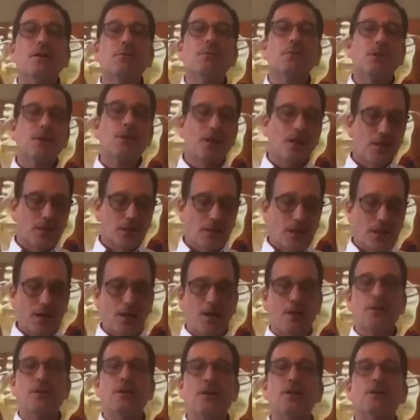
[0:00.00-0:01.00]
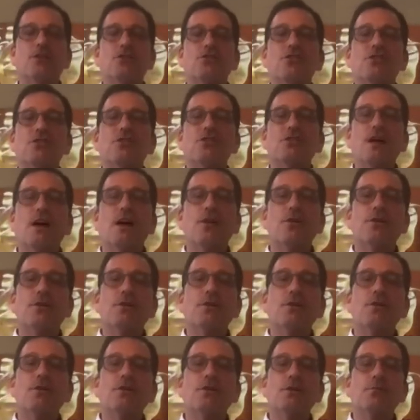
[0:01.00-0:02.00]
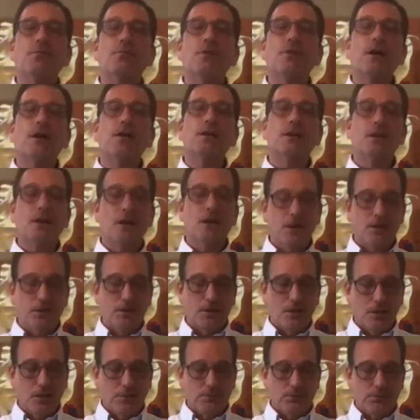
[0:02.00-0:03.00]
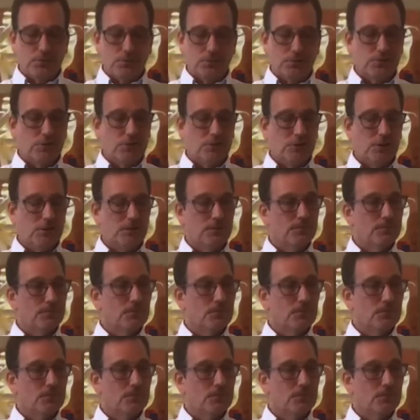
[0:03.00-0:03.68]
but that, that I think is, is how they're, they're planning on proceeding.